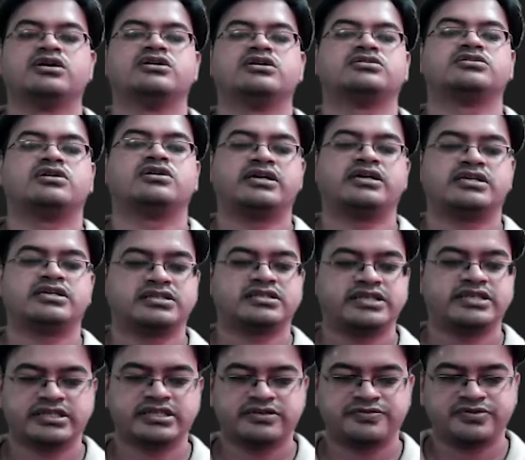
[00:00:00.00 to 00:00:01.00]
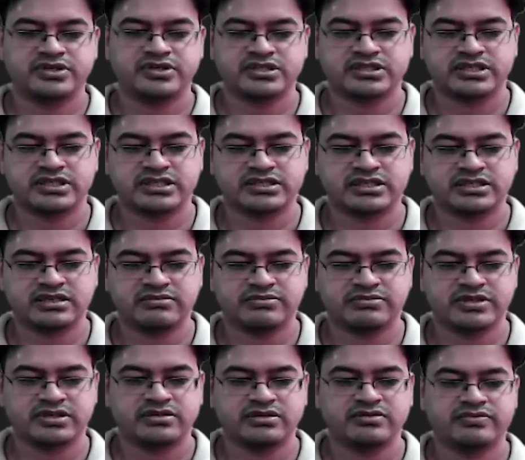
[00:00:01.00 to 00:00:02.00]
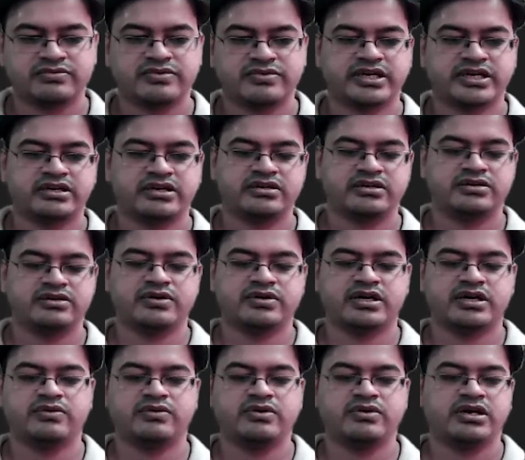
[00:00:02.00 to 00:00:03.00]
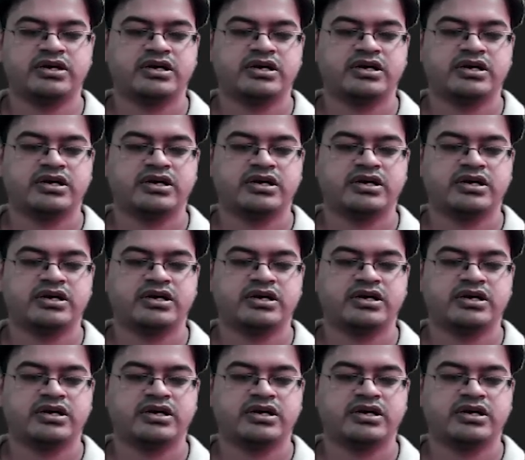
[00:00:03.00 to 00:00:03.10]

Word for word: So let us take the first example where you have